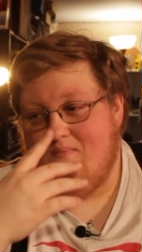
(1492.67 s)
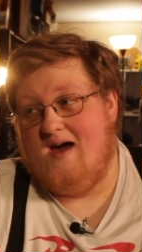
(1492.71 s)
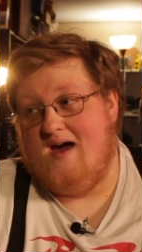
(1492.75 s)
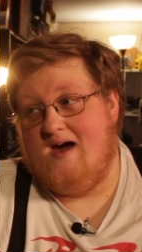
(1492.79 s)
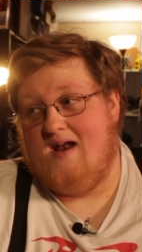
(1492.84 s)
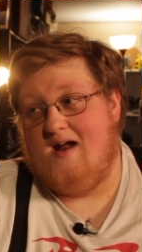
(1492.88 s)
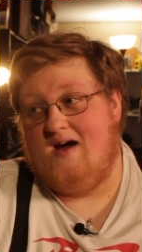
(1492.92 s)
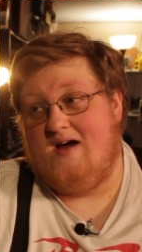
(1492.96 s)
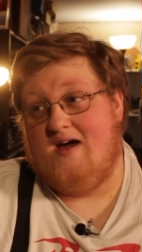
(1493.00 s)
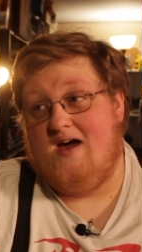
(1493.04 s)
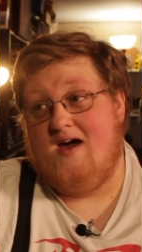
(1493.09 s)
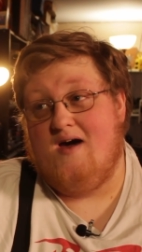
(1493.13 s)

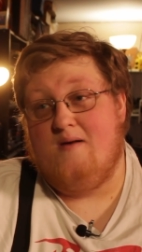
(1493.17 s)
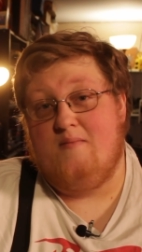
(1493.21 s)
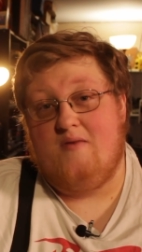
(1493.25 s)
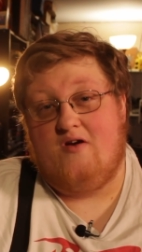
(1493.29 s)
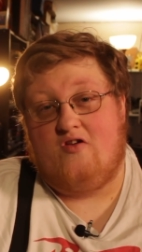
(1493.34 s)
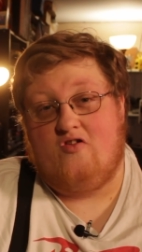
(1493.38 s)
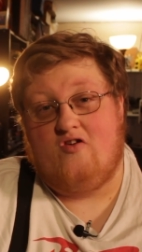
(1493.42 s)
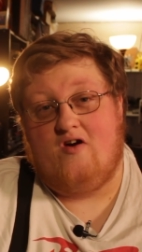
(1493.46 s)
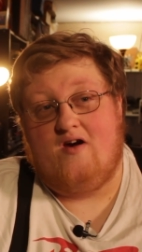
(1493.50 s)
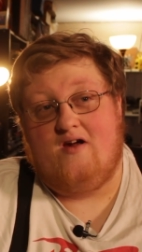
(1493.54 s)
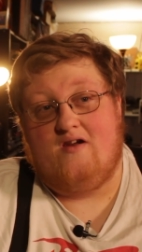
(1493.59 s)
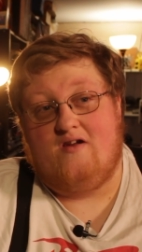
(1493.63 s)
And I am
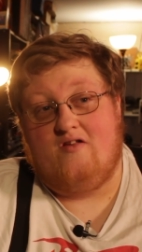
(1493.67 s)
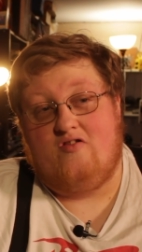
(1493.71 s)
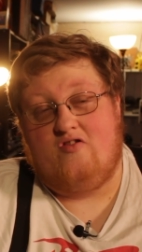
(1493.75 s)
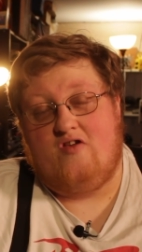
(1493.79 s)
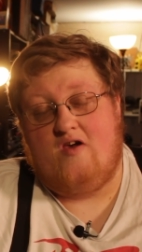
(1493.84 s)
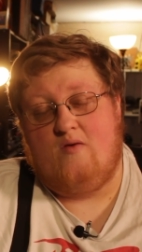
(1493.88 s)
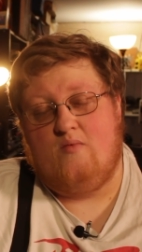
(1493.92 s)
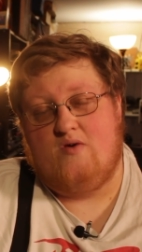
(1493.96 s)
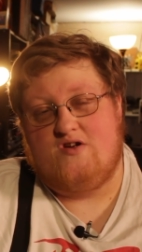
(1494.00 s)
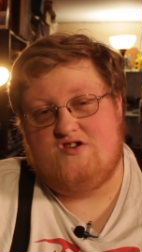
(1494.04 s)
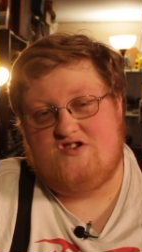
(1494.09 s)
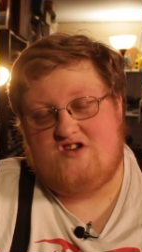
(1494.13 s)
excited to
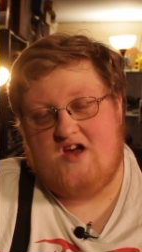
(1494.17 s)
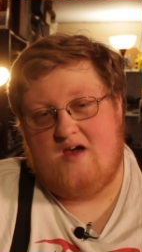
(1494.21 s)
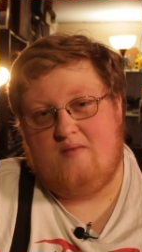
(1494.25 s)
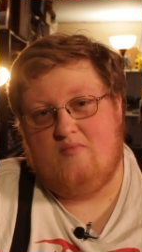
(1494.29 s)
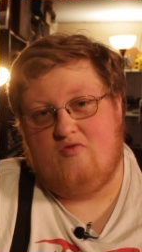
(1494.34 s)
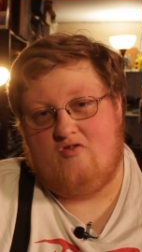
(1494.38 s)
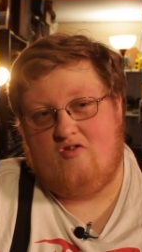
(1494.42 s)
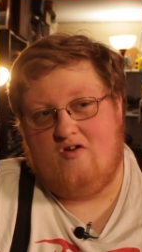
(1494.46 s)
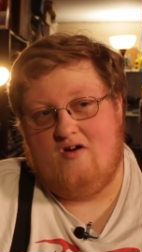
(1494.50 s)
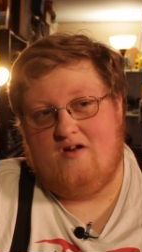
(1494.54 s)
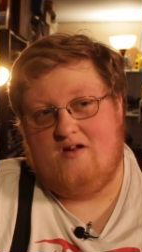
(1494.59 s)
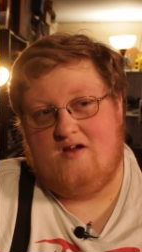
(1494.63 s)
see what
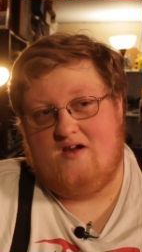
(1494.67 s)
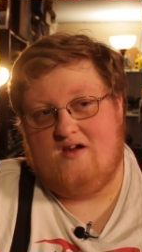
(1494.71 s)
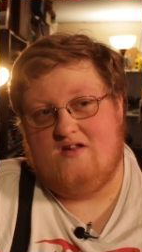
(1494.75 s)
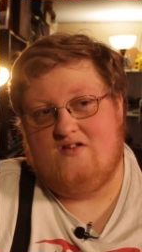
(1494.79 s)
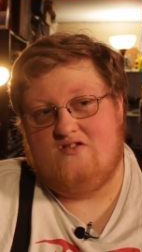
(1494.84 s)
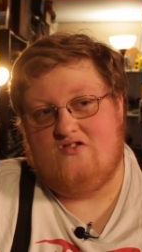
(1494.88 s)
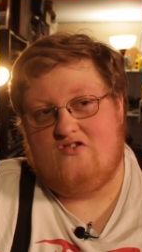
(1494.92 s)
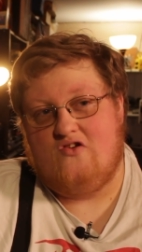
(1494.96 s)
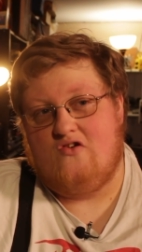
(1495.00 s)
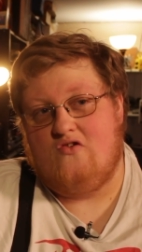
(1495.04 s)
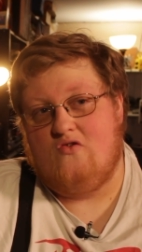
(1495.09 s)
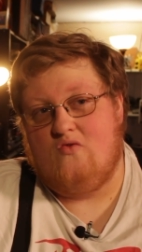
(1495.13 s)
James Gunn
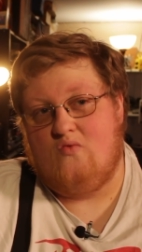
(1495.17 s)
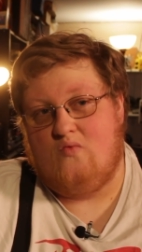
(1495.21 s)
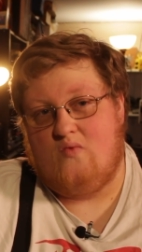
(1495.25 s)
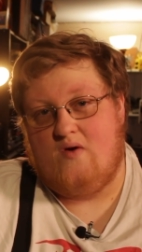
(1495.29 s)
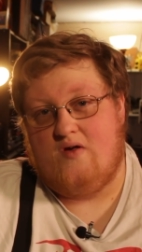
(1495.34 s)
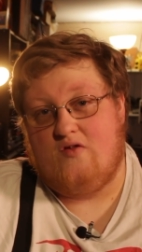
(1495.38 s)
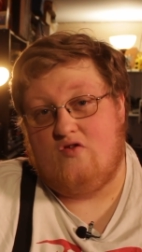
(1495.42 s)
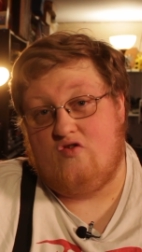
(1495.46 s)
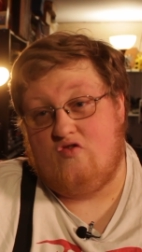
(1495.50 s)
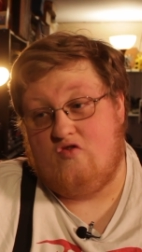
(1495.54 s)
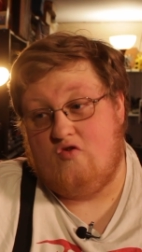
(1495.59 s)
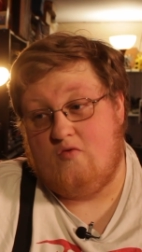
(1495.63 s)
can do
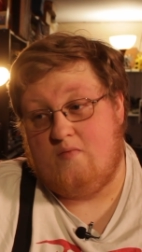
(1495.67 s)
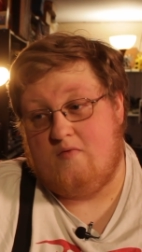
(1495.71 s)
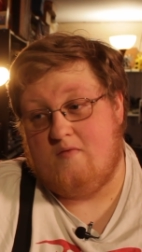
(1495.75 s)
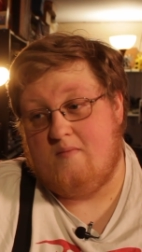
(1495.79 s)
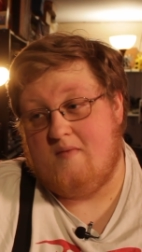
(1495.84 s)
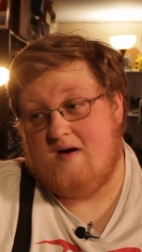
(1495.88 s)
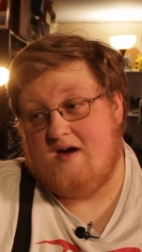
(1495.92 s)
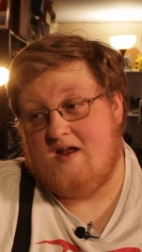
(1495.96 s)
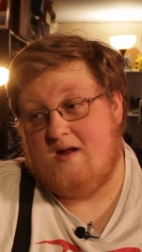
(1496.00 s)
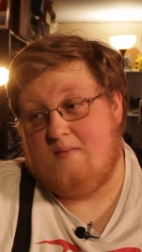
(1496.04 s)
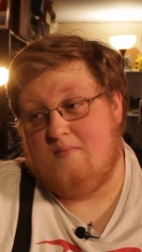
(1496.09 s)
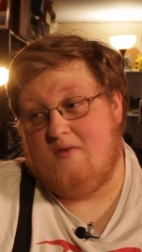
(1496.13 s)
with
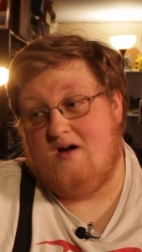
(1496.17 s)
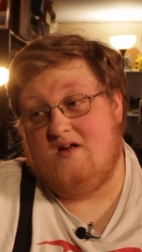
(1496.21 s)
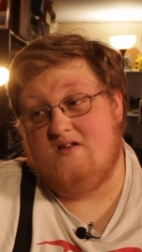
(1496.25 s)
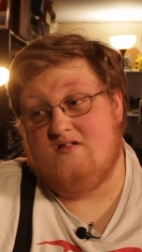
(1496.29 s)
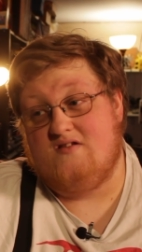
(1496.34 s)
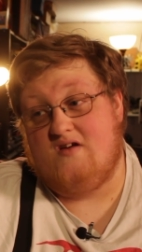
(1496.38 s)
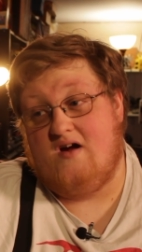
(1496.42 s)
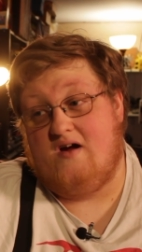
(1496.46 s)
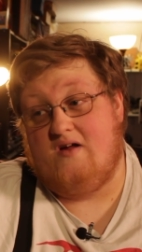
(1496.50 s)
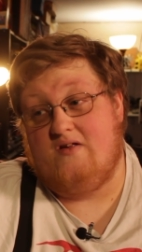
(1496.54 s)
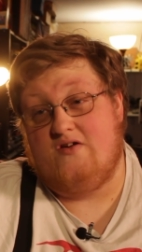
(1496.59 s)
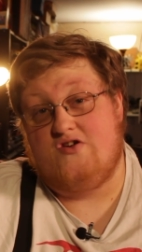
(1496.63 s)
Superman. I'm not
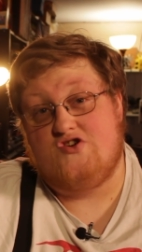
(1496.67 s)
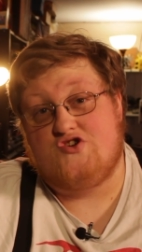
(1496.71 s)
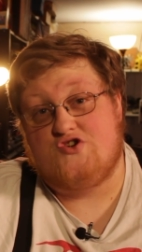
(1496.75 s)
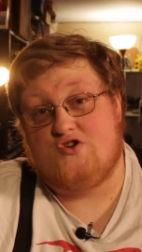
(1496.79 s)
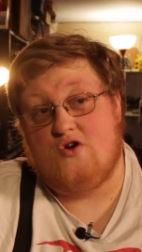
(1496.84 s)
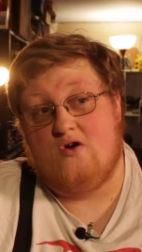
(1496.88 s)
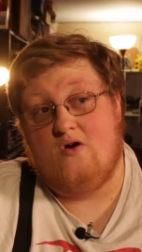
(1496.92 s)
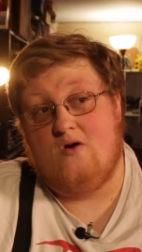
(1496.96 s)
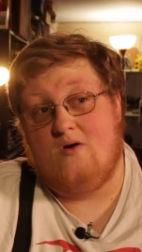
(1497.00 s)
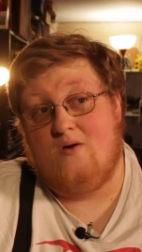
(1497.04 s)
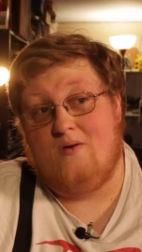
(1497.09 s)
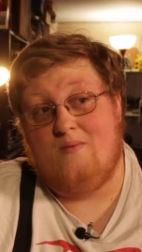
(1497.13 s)
entirely
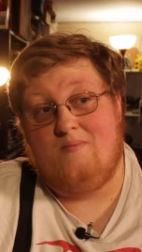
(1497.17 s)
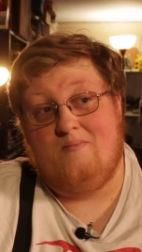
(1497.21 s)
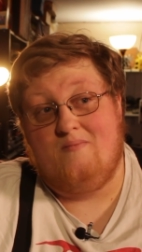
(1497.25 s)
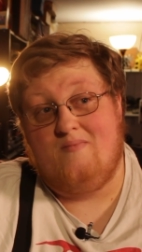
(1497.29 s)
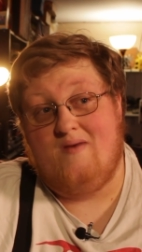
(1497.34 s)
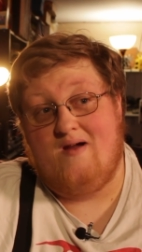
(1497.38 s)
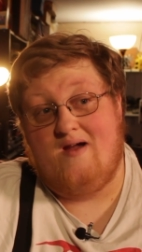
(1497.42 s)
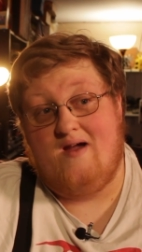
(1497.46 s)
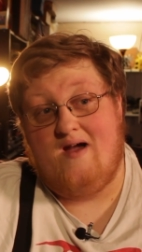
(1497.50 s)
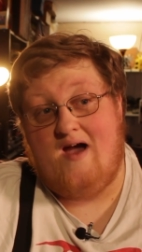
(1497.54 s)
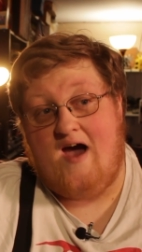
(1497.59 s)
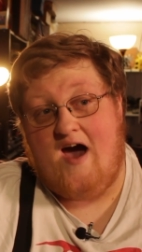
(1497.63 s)
sure
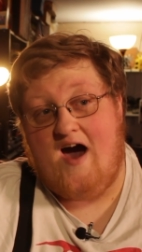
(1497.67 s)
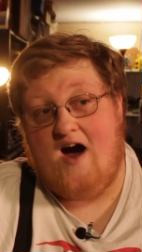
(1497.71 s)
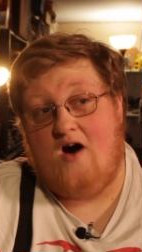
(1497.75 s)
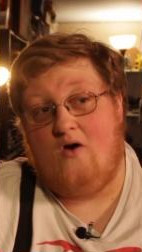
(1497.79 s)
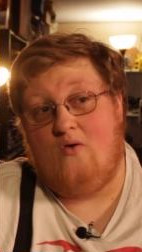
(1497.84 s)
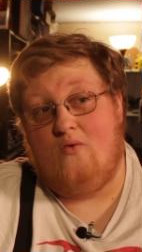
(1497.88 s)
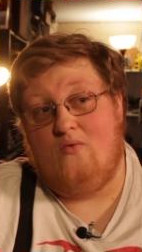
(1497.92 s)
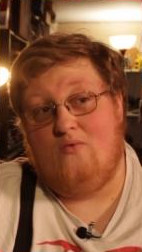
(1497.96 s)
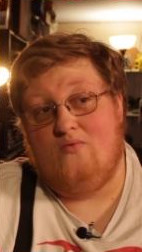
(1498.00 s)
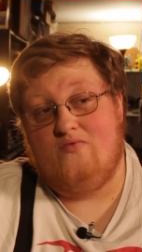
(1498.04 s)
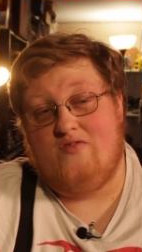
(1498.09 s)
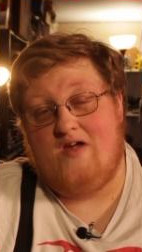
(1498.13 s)

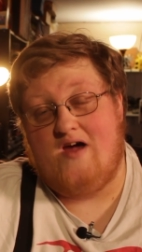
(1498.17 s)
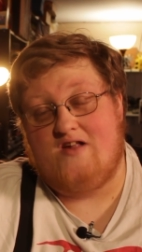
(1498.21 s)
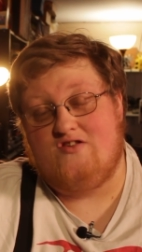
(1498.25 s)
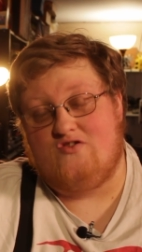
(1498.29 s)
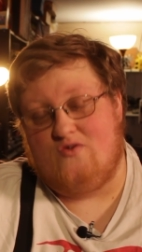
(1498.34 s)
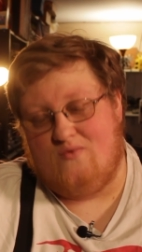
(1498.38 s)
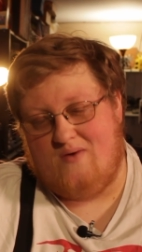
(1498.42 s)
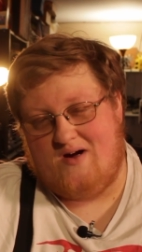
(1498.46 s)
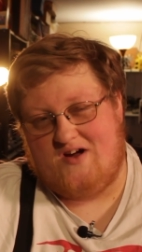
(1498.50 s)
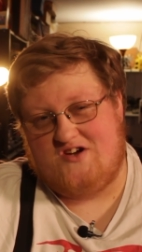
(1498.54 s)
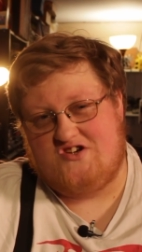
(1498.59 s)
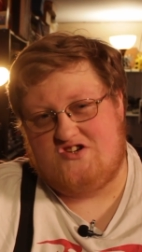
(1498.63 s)
how that
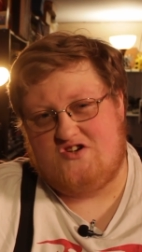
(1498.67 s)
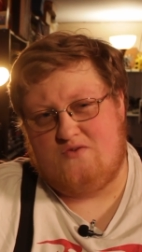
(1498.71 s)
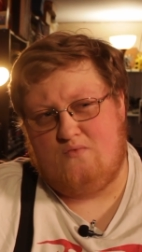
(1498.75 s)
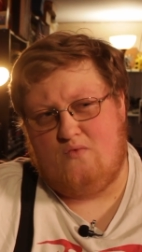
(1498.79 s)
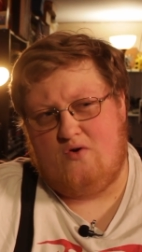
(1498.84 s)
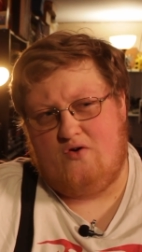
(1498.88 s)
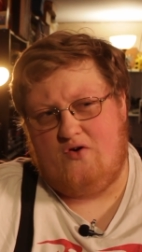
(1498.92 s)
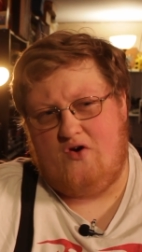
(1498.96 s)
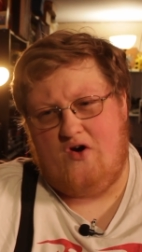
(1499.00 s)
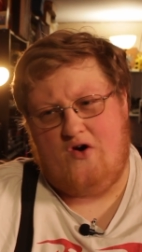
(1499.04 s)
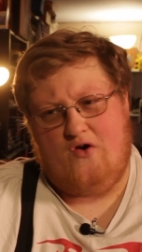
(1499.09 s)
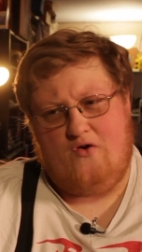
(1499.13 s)
direction
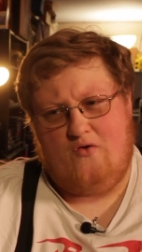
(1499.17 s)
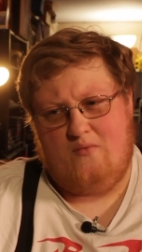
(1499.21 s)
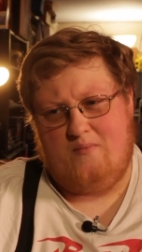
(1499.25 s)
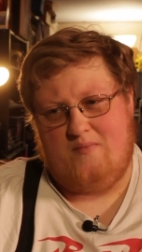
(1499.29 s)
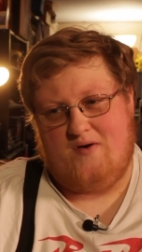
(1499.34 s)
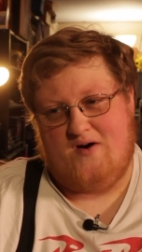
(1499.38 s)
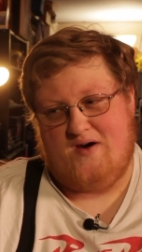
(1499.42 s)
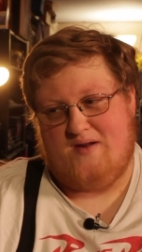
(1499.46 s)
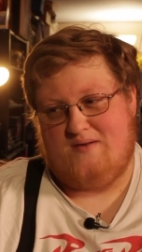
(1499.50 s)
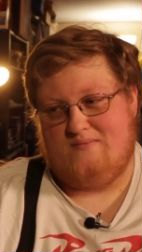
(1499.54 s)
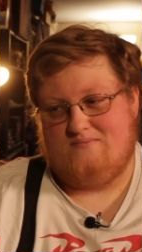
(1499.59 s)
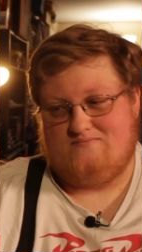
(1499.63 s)
will go,
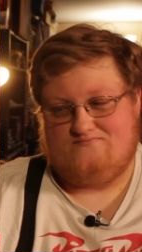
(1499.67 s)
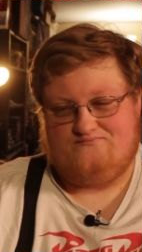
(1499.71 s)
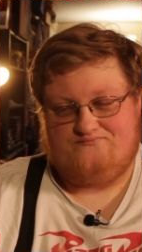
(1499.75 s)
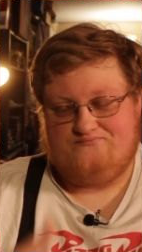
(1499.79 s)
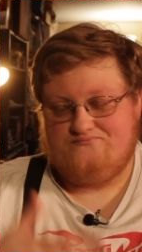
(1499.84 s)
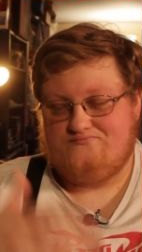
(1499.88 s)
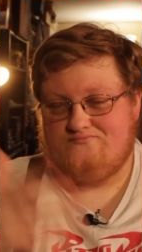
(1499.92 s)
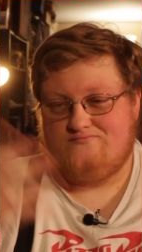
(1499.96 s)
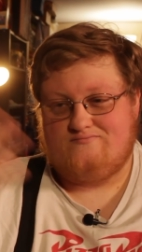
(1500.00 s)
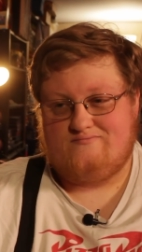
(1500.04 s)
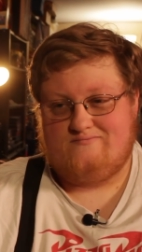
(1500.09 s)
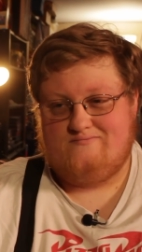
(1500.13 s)
but
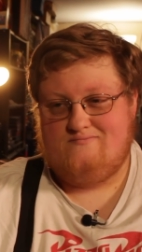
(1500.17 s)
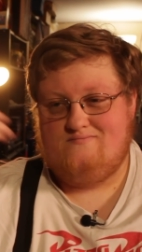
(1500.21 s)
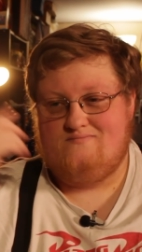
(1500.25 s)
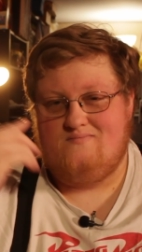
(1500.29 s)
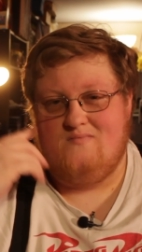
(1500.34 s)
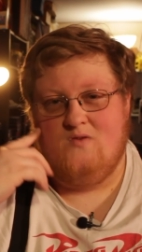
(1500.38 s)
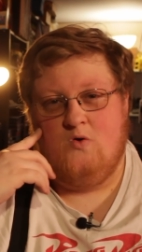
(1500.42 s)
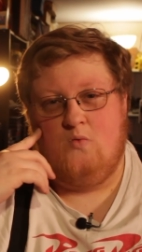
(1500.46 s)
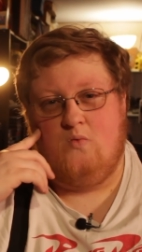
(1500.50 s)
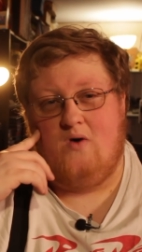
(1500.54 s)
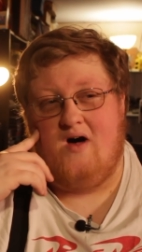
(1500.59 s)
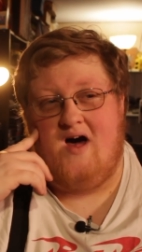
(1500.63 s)

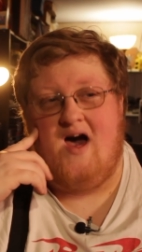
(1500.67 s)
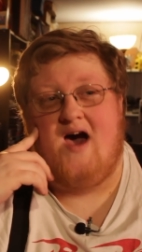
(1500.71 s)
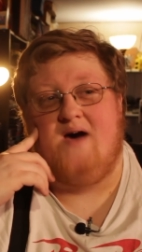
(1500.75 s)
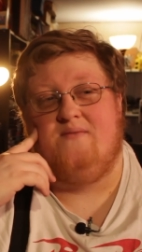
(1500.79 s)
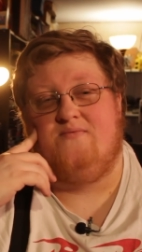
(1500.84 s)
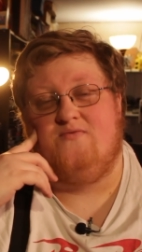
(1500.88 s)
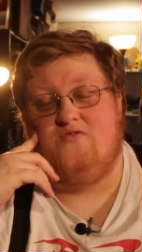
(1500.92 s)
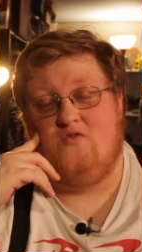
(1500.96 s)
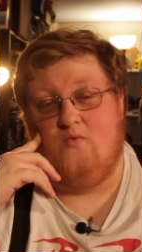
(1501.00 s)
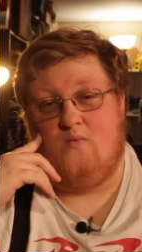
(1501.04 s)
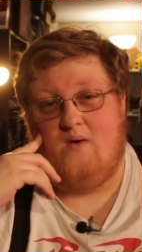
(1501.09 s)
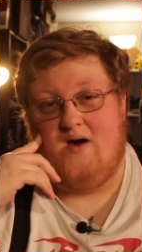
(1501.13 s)
we'll
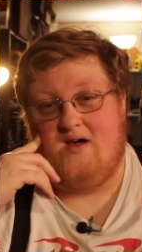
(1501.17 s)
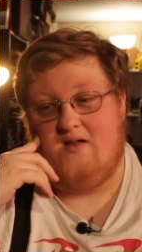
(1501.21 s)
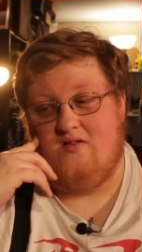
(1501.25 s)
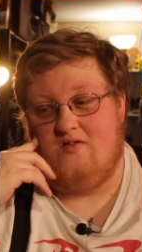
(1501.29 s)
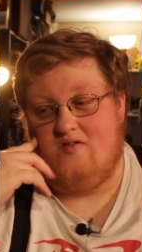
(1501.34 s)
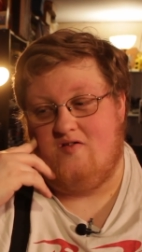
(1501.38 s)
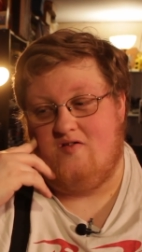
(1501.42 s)
have to wait